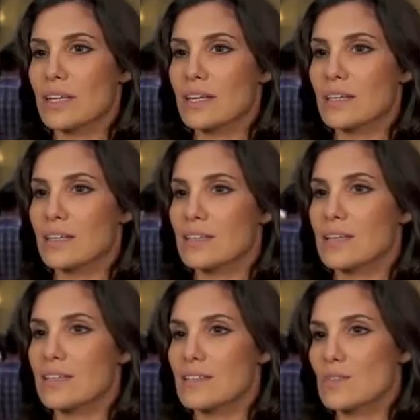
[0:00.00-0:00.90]

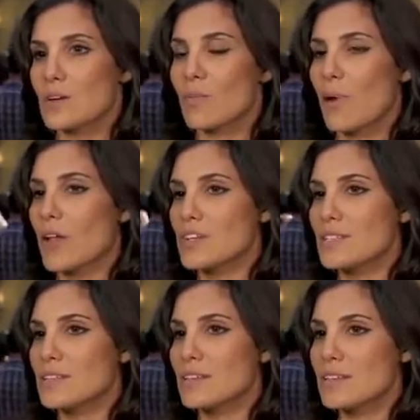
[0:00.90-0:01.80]
like, Kenzie's trying to
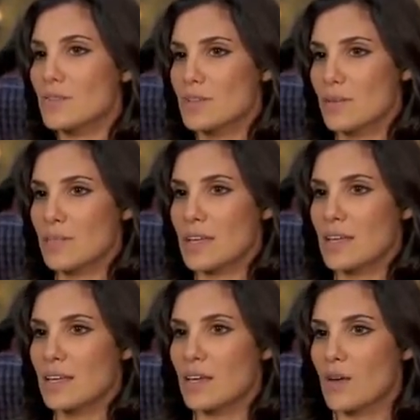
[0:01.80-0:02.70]
apologize to Deeks for
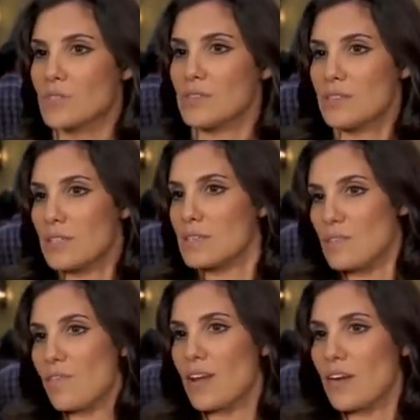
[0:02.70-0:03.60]
something and he goes and sticks
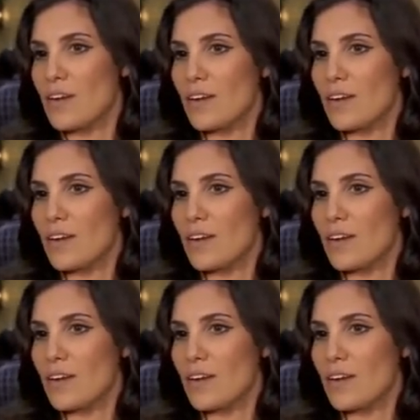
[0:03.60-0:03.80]
his finger in her